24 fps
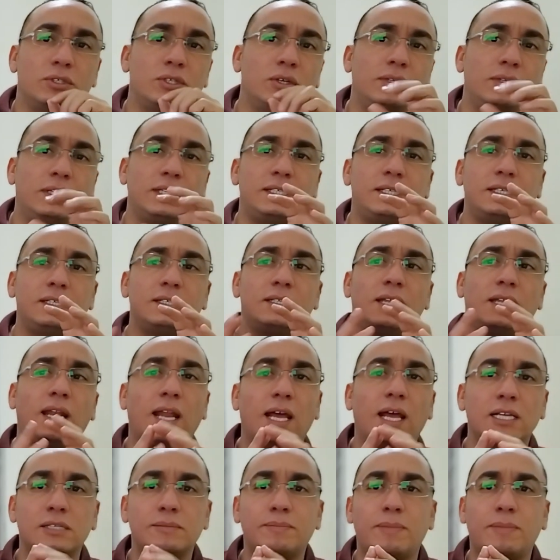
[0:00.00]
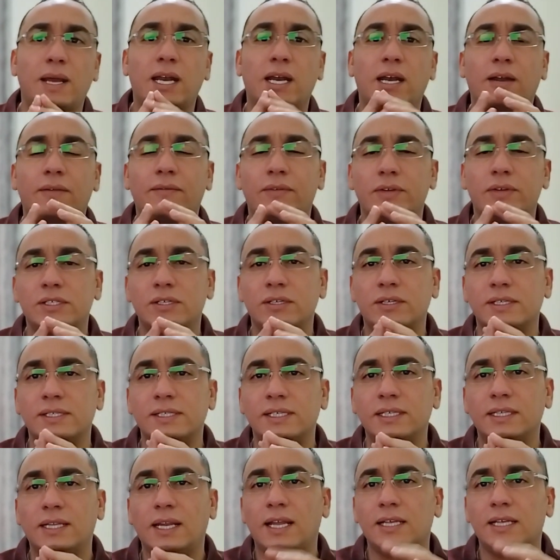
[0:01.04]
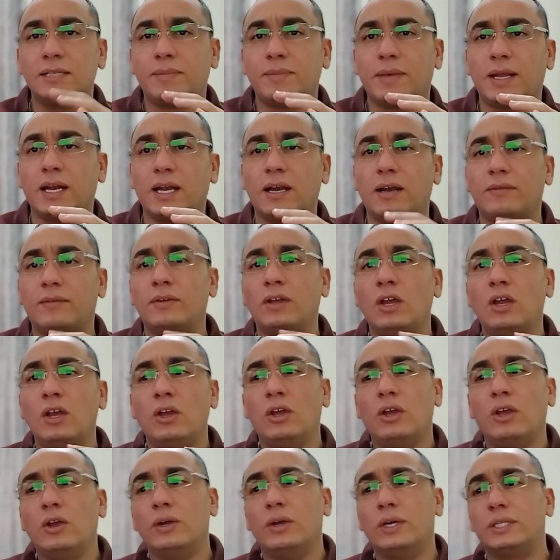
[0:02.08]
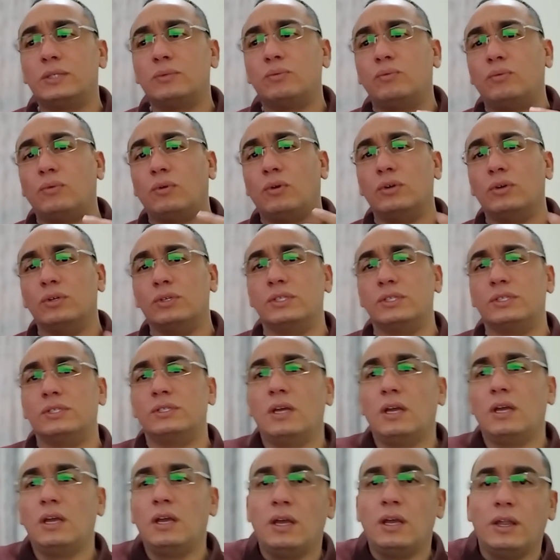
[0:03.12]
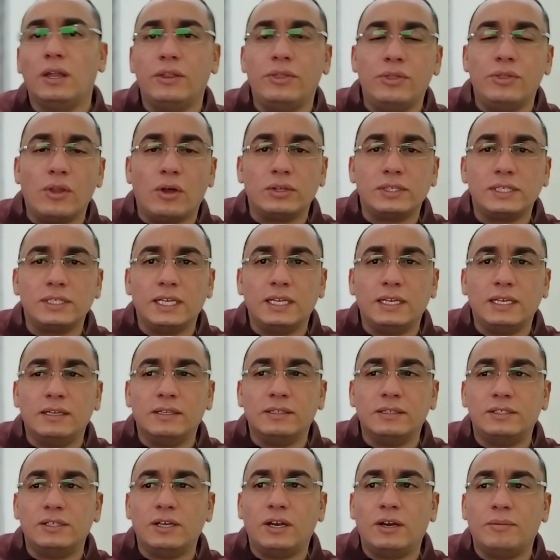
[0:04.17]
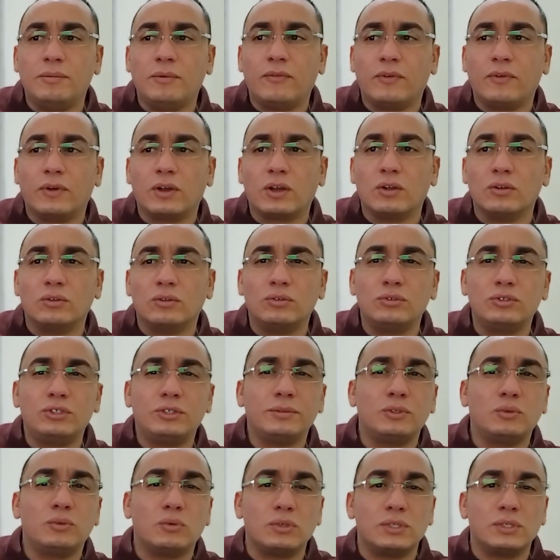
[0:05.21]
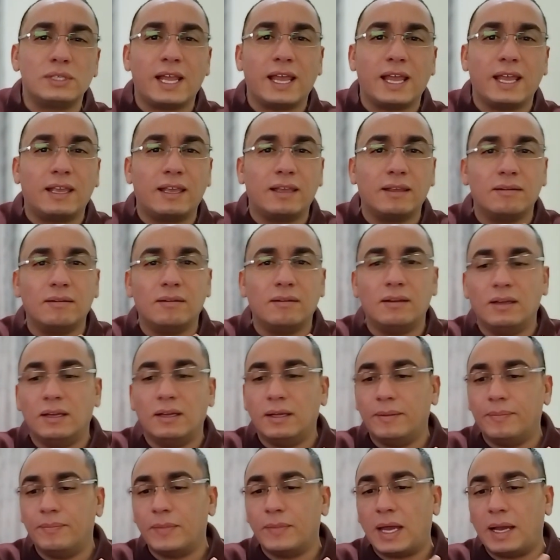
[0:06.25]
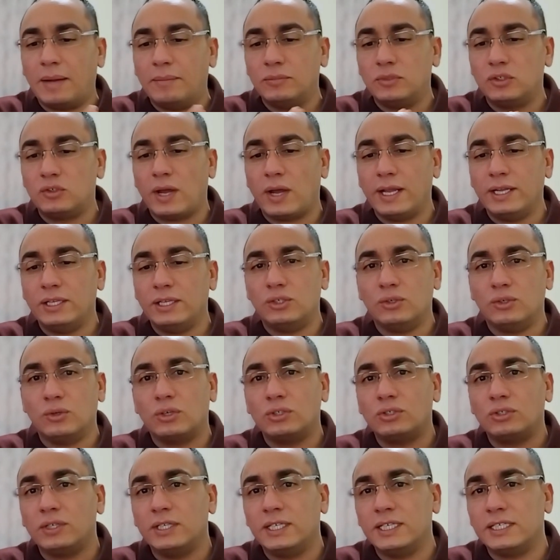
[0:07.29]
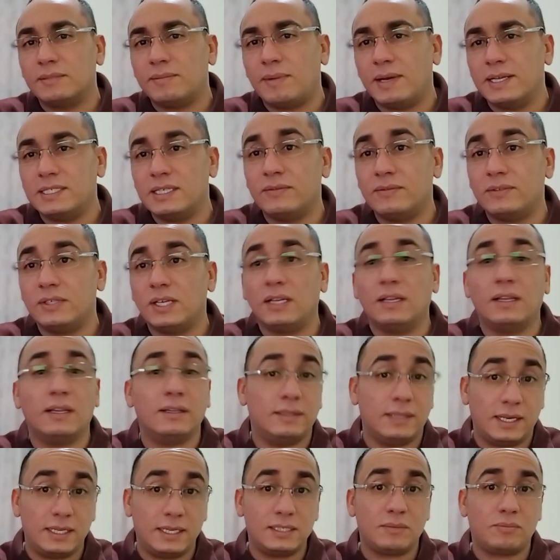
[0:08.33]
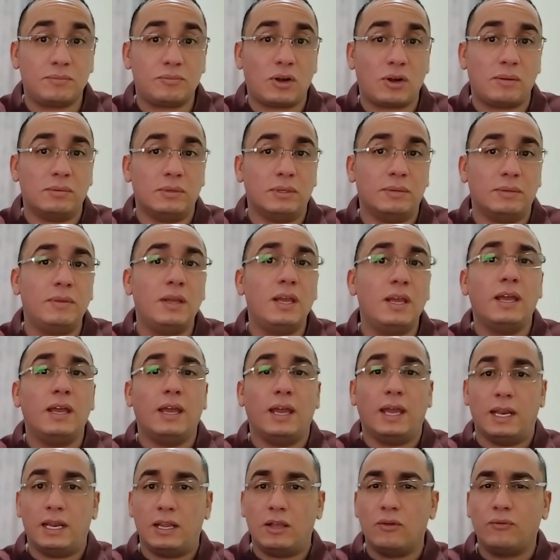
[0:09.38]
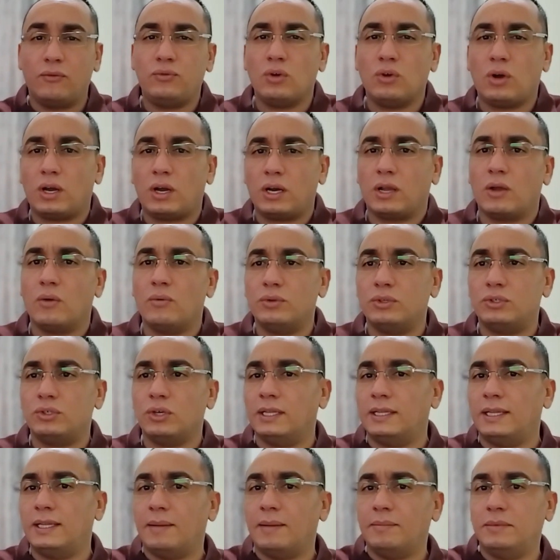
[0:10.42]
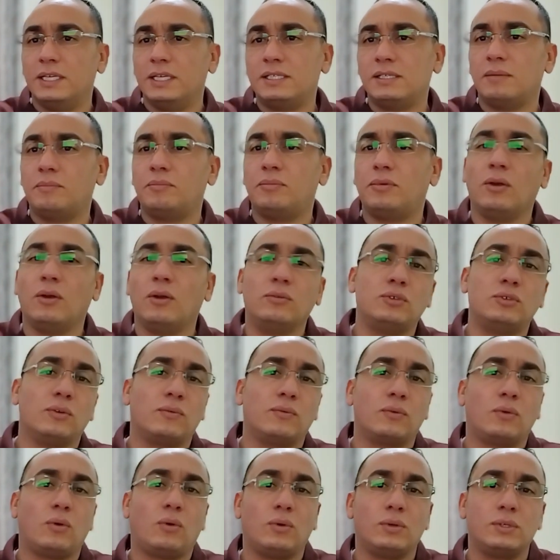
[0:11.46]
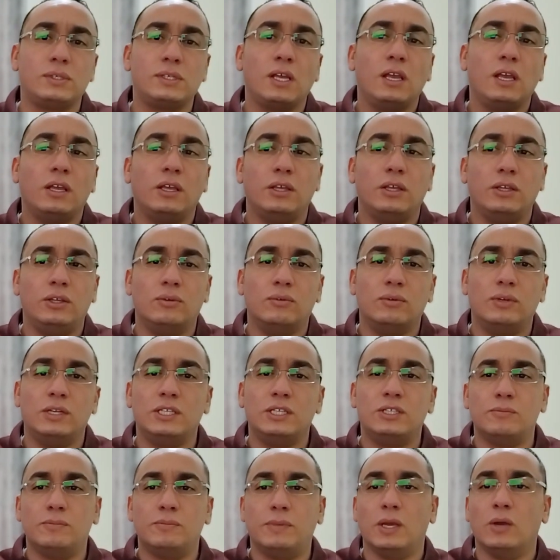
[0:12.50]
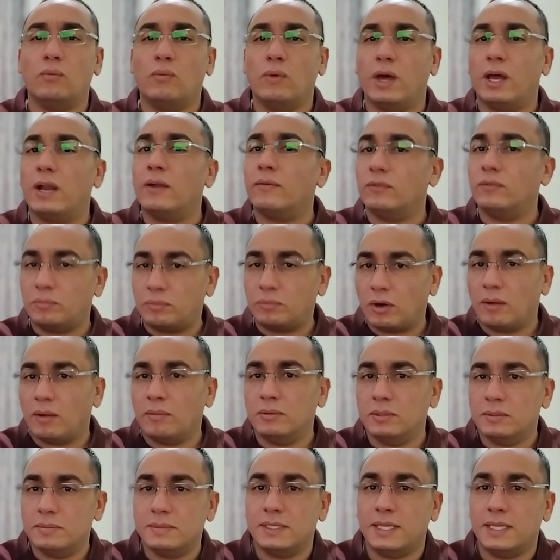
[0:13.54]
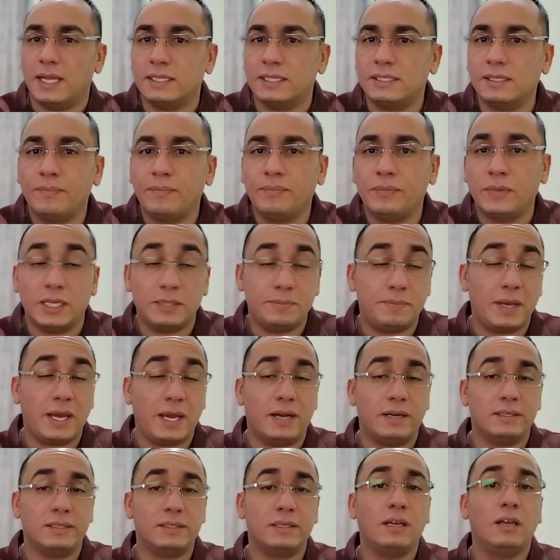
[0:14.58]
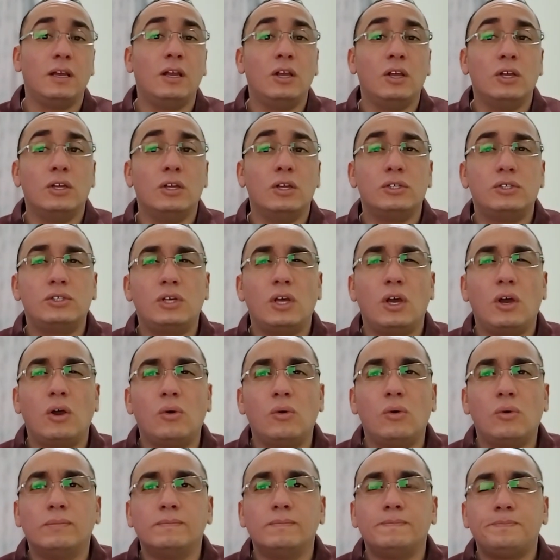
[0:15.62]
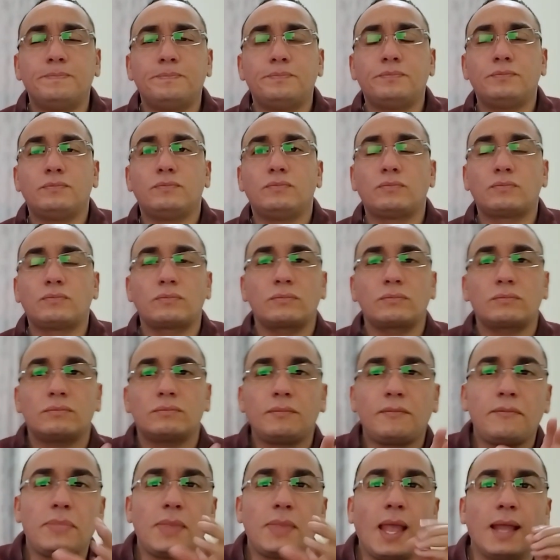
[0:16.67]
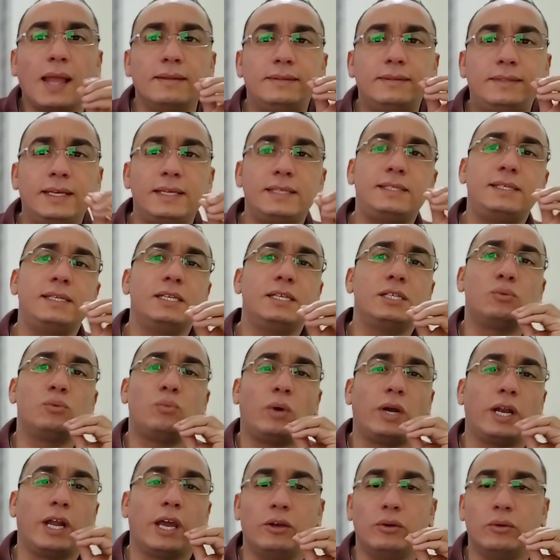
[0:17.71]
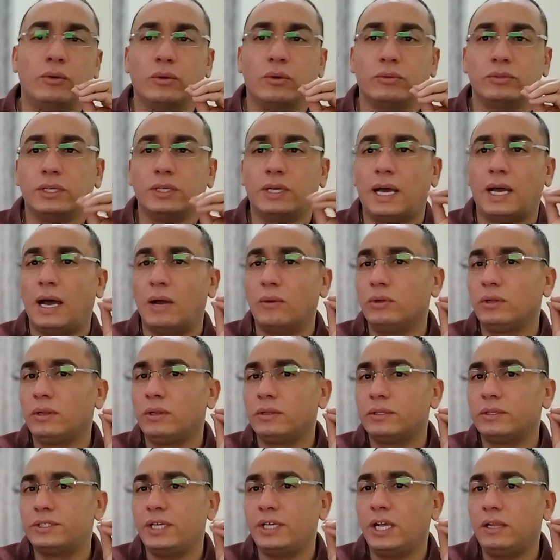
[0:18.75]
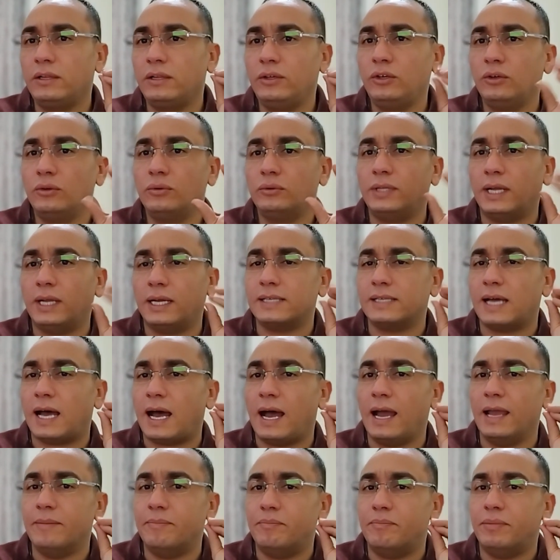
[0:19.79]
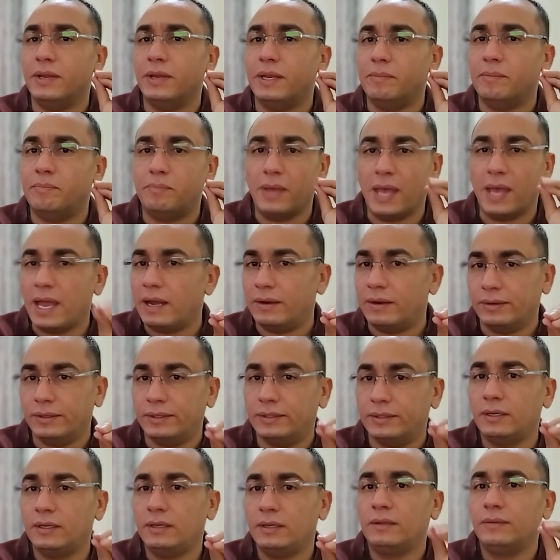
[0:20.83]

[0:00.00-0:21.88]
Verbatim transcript: So this is the last paragraph. As you can see, the last paragraph, it was not in the term of a conclusion. It was like um, I'm trying to contradict myself so that there is a problem. And if you are going to adopt this approach, of course, you need to be aware of the problems that it bears. So this is what I wrote. I will tell you that I prepared.